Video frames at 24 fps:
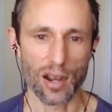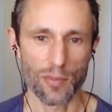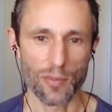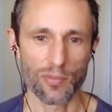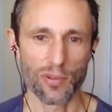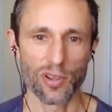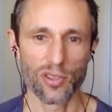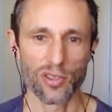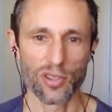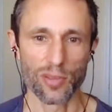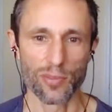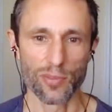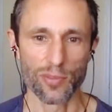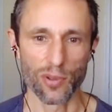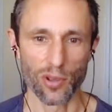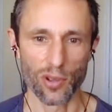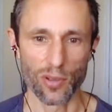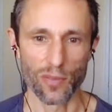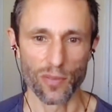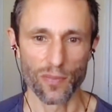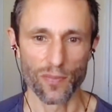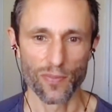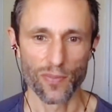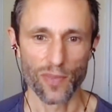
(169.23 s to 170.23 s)
principle
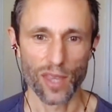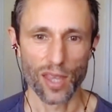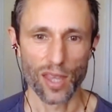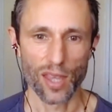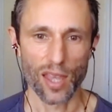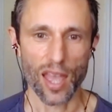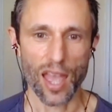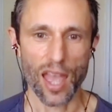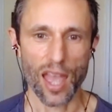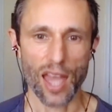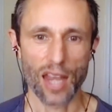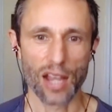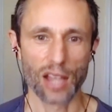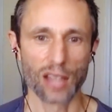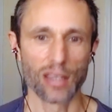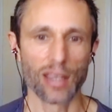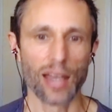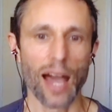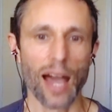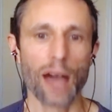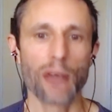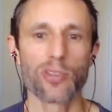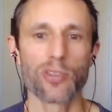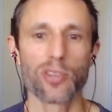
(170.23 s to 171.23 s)
and
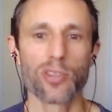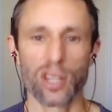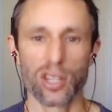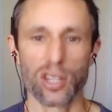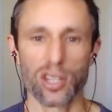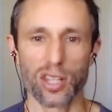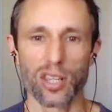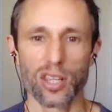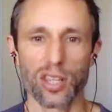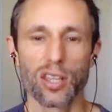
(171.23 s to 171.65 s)
allows it